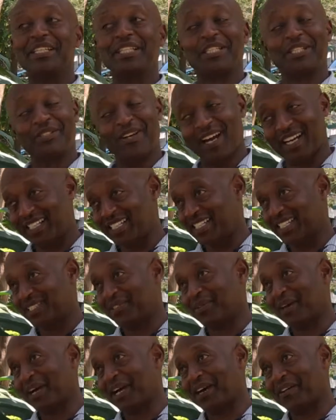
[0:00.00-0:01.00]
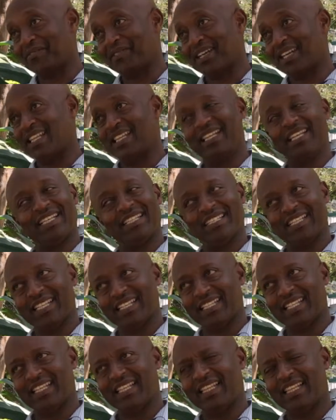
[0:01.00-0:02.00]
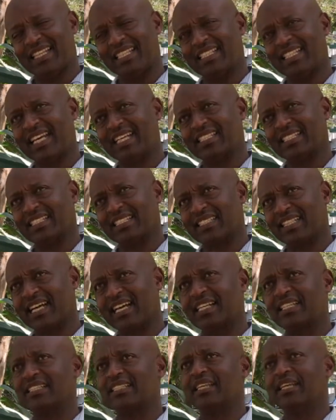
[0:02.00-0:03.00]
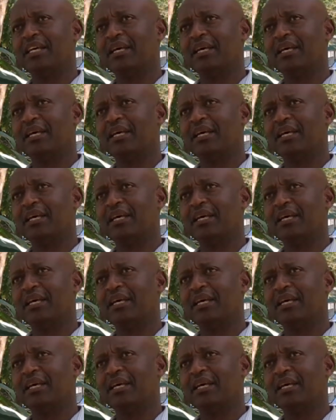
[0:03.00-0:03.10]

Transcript: structures were covered in this exercise,